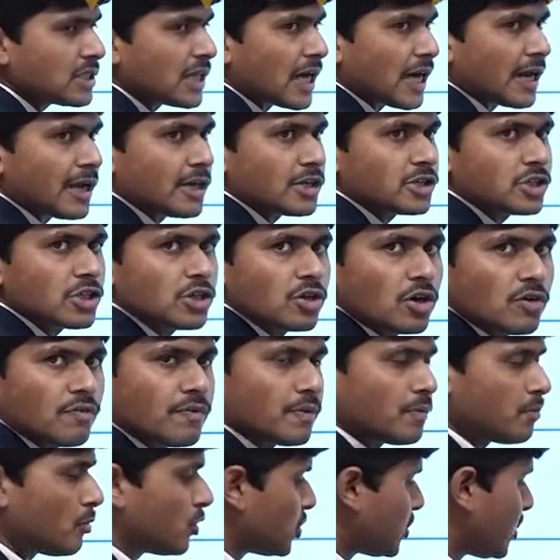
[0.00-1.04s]
direction of a
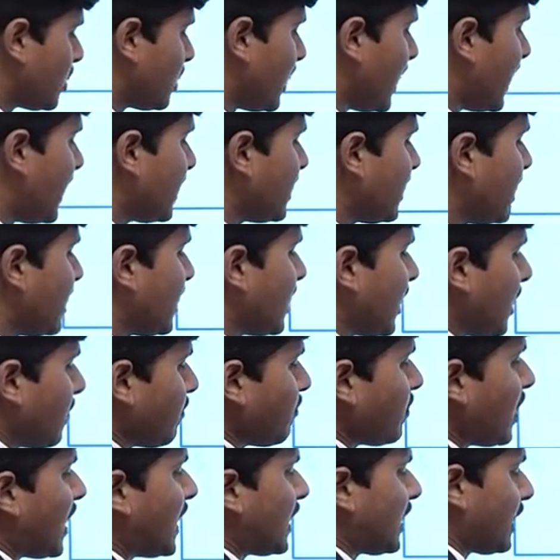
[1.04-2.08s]
motion. At the time
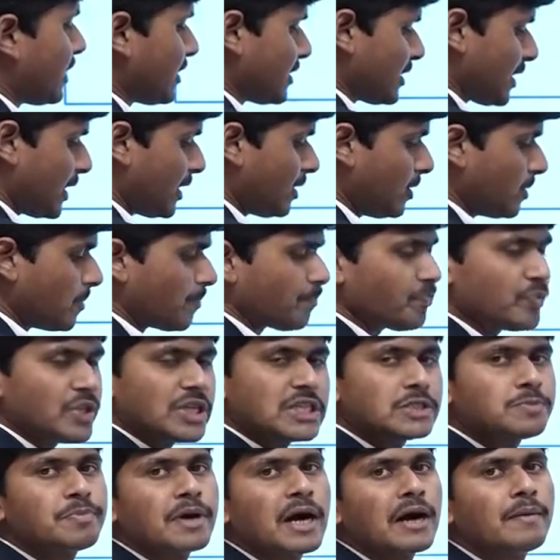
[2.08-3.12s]
I can say
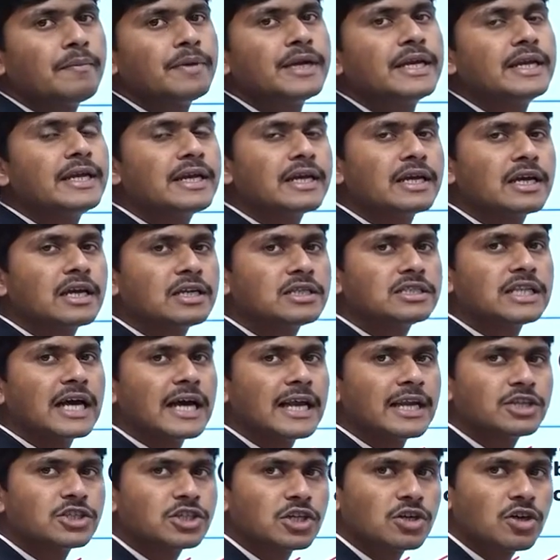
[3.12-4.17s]
this palm indicates
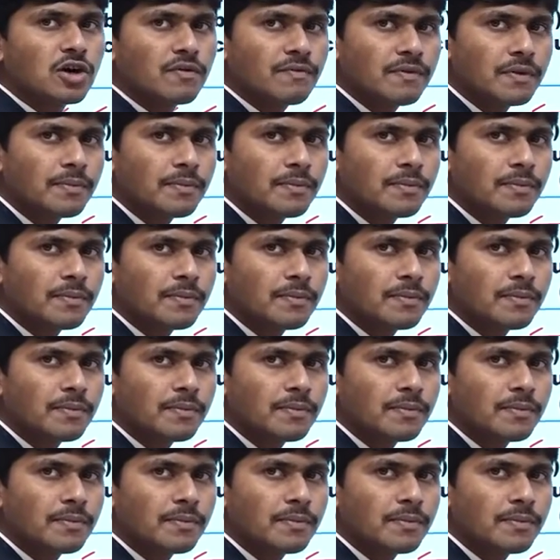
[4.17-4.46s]
direction of a